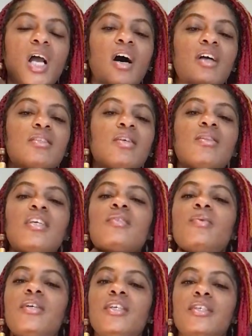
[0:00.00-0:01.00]
Also,
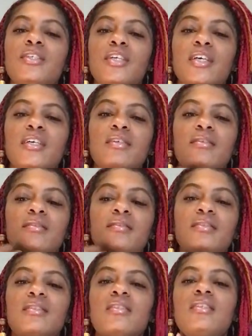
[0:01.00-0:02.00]
that's where your
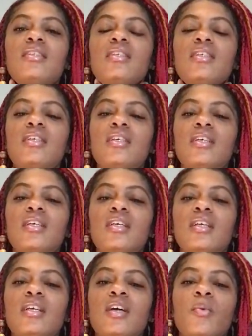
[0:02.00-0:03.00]
nerves,
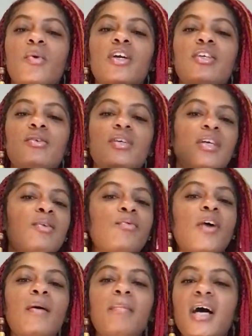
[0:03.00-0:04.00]
where you can
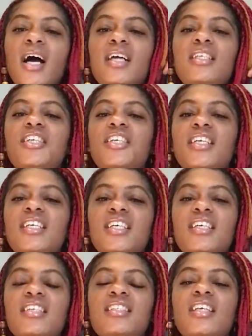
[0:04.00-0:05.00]
rub behind your
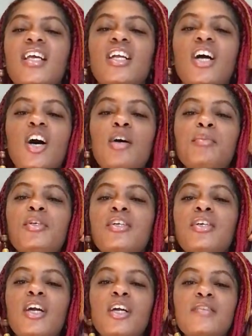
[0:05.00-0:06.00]
ears and calm your
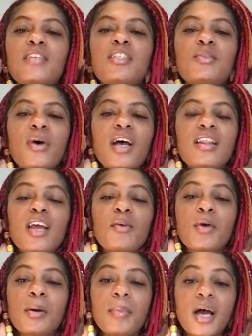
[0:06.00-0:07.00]
nerves. That's why they
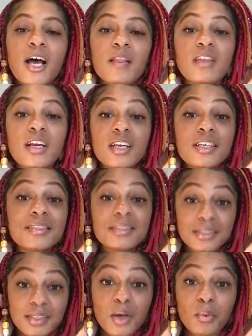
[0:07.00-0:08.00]
rub behind their ears and
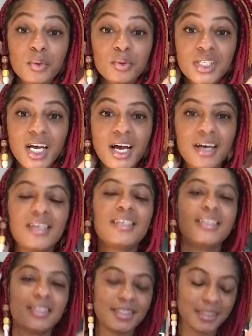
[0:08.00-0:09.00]
say woosah.
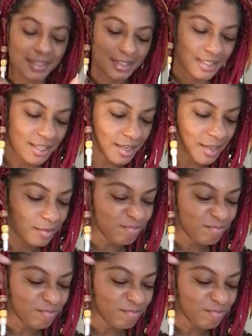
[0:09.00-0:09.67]
Yeah.